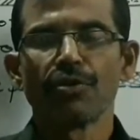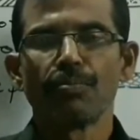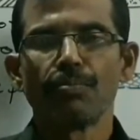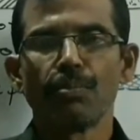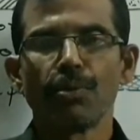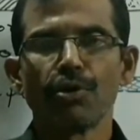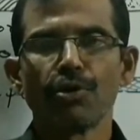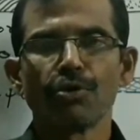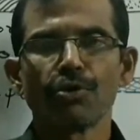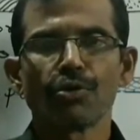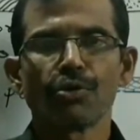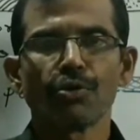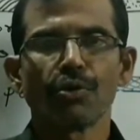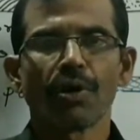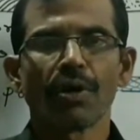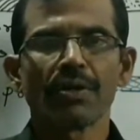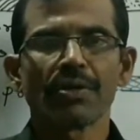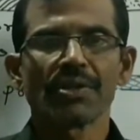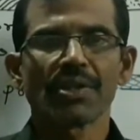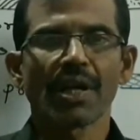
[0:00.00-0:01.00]
blue to
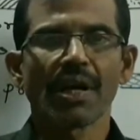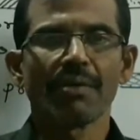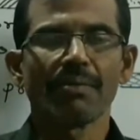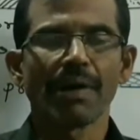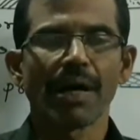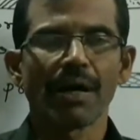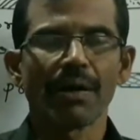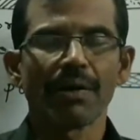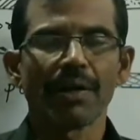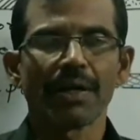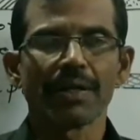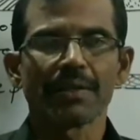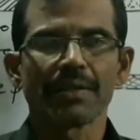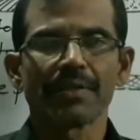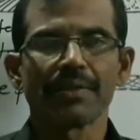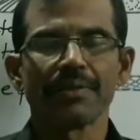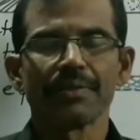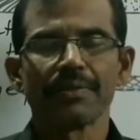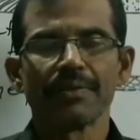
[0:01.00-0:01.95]
ultraviolet.